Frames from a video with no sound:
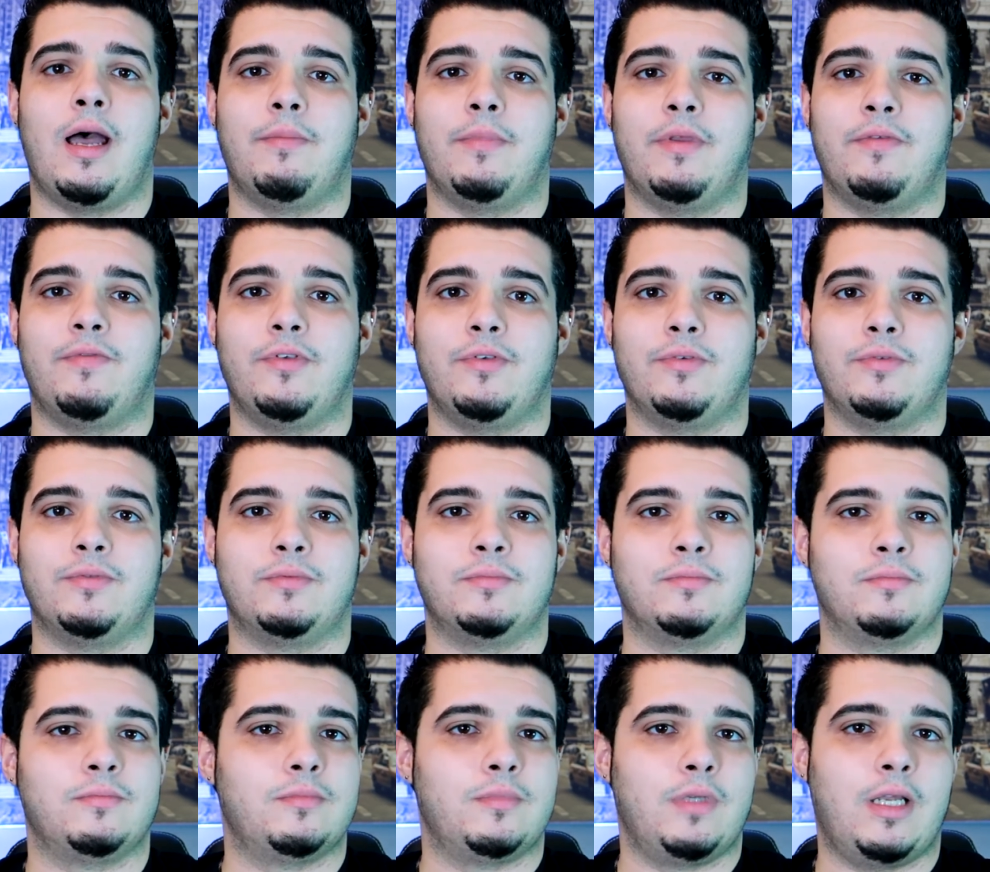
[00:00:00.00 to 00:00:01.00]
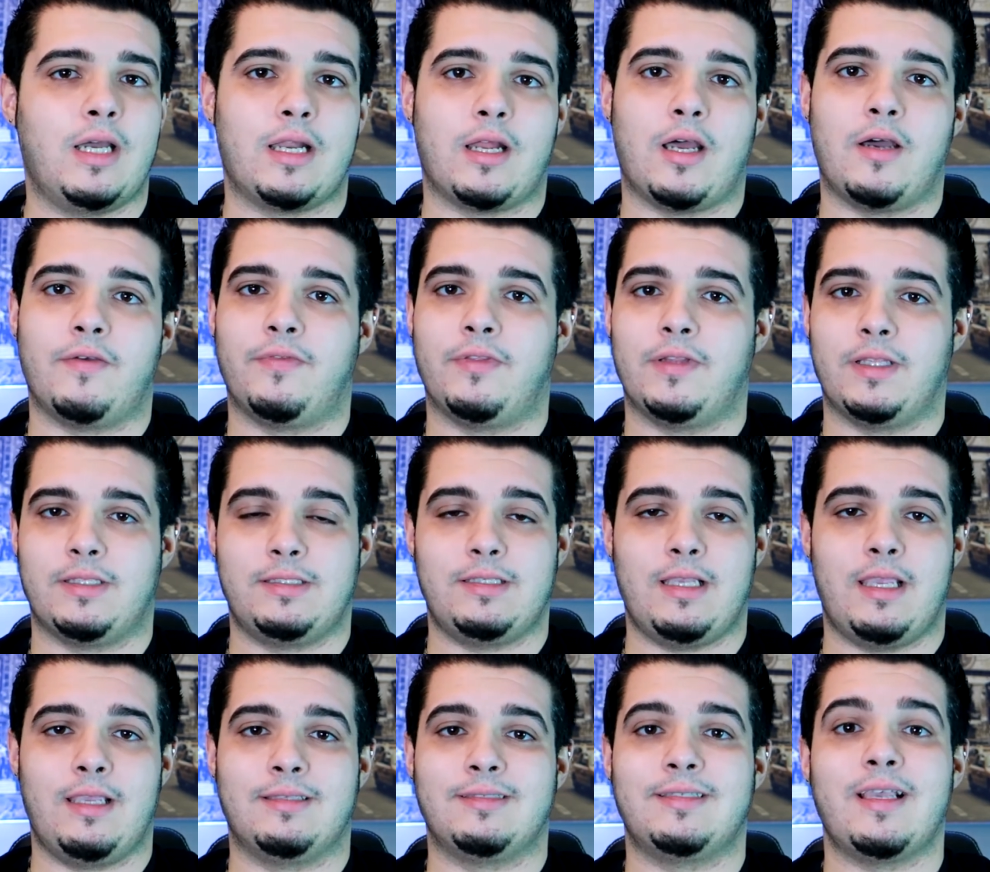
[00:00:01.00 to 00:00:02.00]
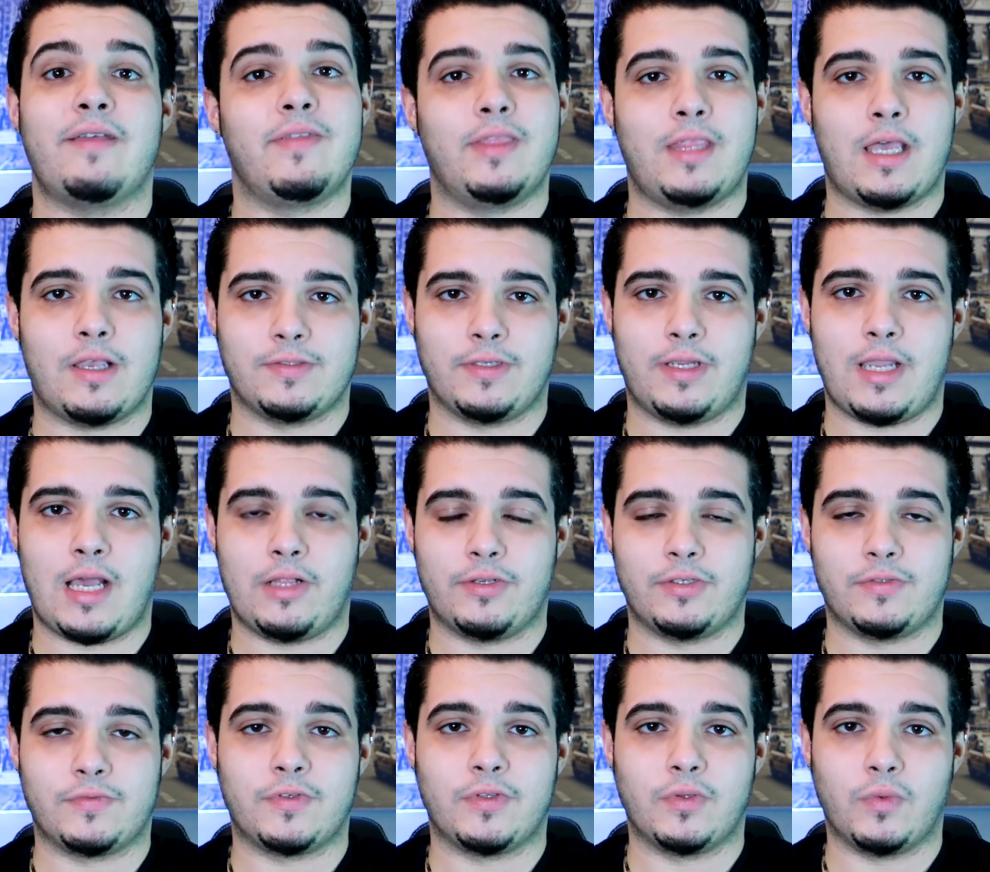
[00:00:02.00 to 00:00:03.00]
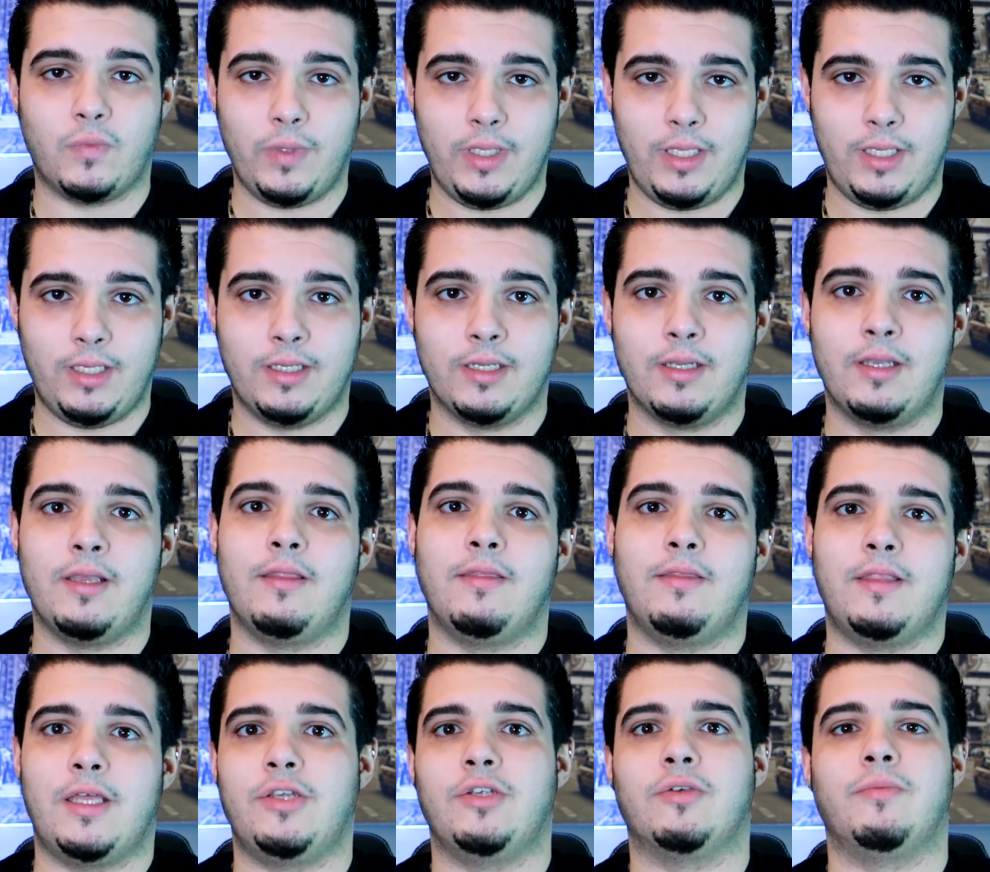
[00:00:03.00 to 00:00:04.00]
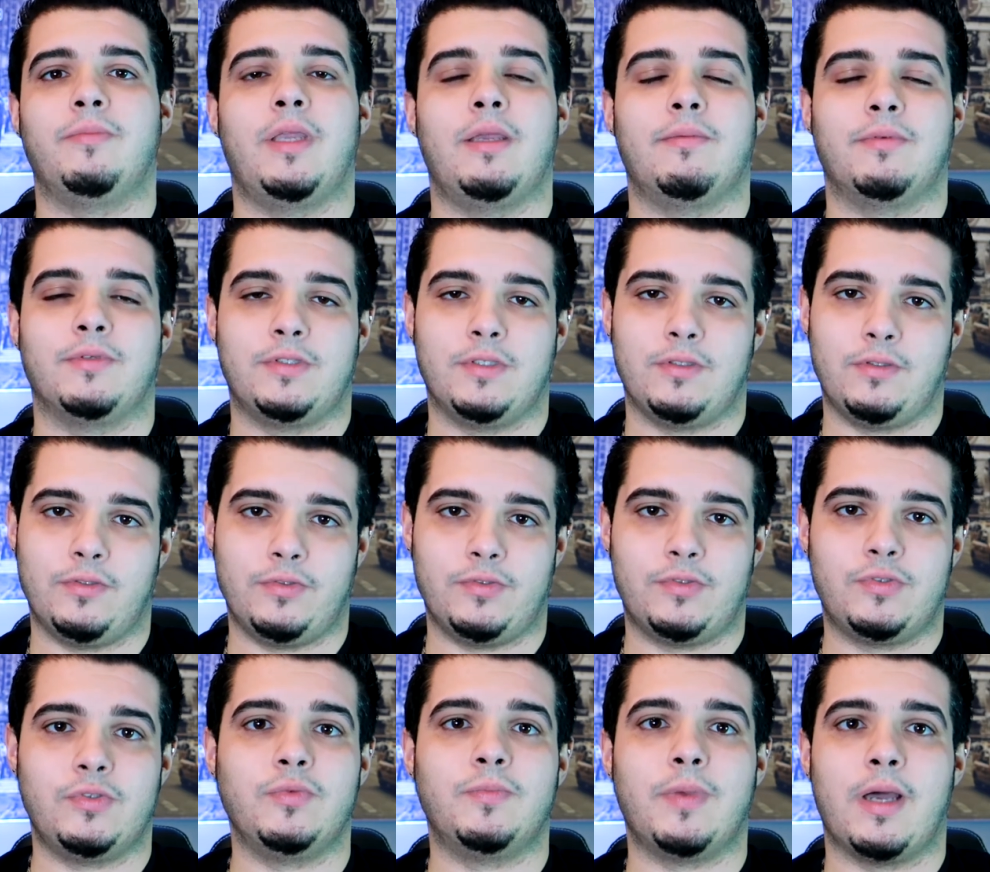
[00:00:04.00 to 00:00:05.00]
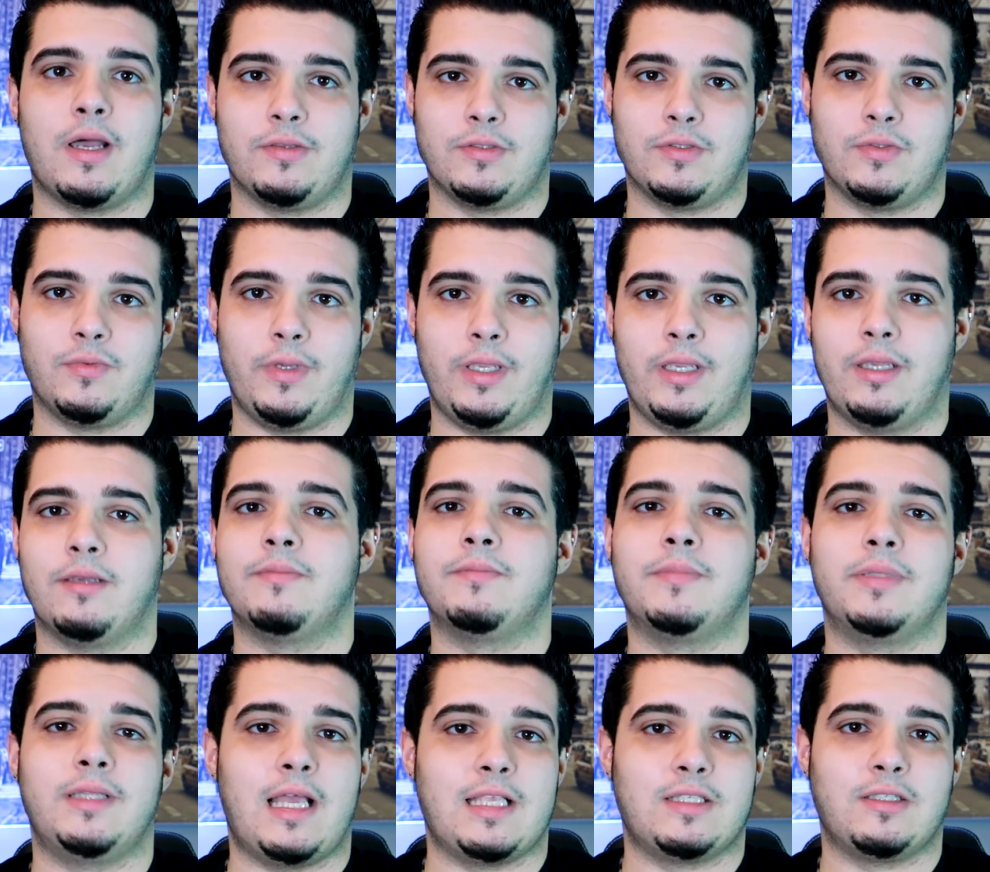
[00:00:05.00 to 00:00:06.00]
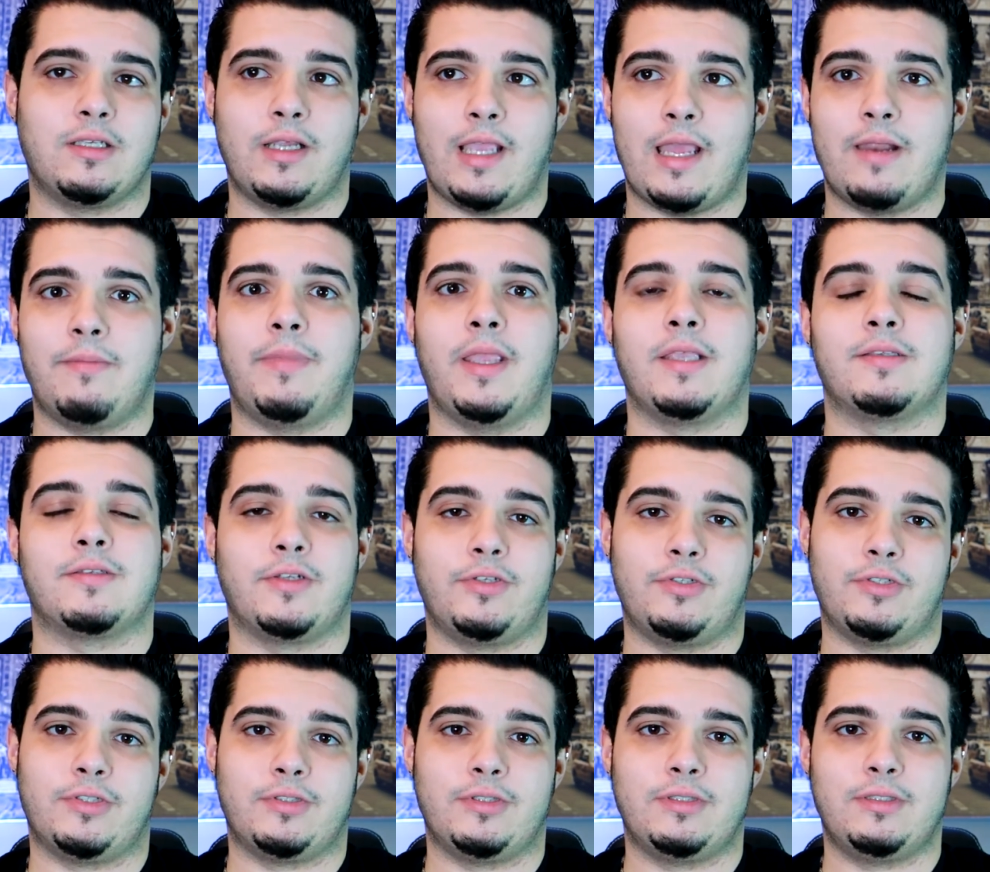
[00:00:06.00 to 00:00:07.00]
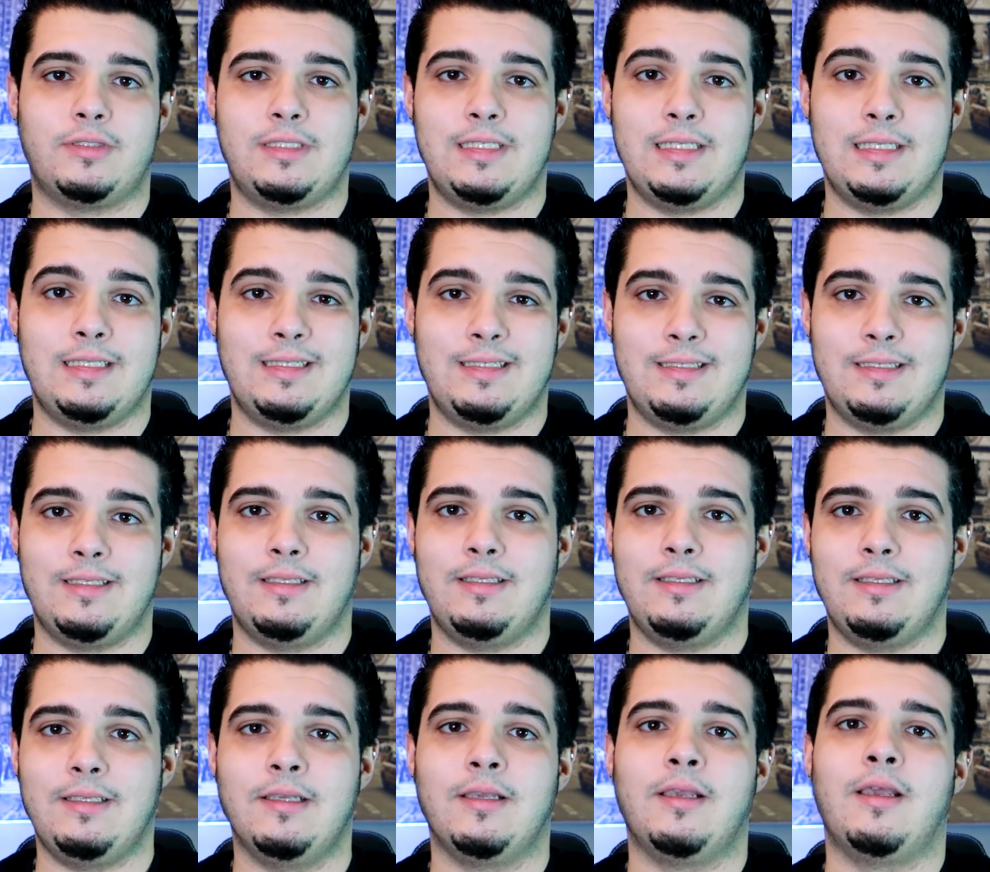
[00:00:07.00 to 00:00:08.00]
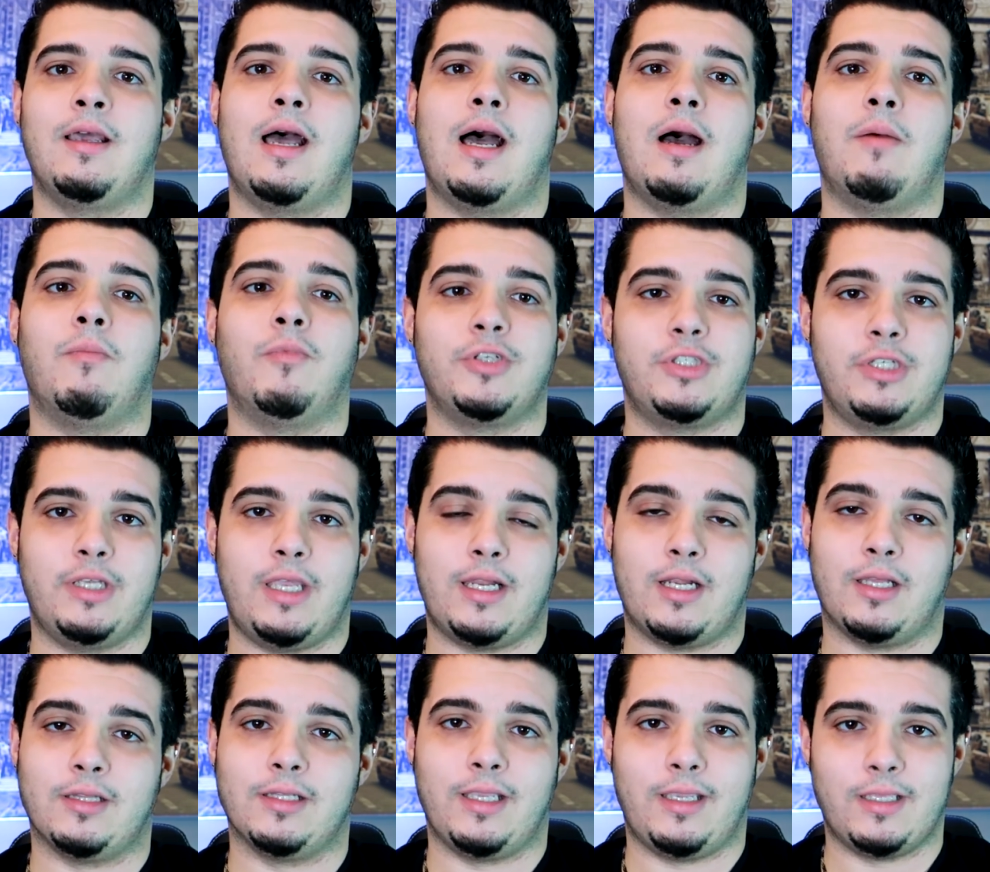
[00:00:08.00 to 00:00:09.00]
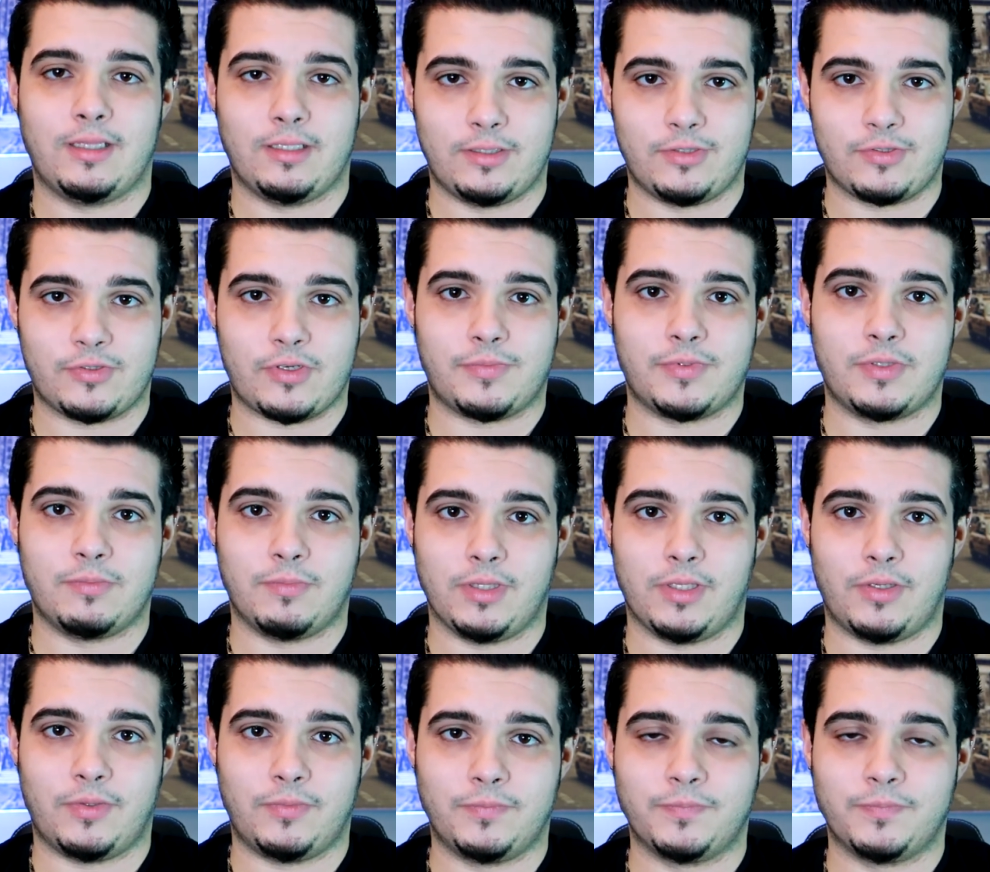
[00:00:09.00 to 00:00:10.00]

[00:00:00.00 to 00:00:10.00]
if you cut off, let's say 7,000 calories for the week, then you'll be able to lose 2 pounds a week. But that's again based on your TDEE, which again I'll link in the description below.